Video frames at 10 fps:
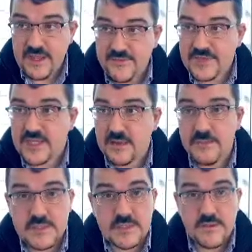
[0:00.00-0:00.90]
if
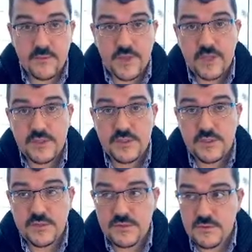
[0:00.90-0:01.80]
statements so that we can
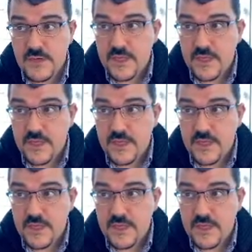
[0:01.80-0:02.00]
do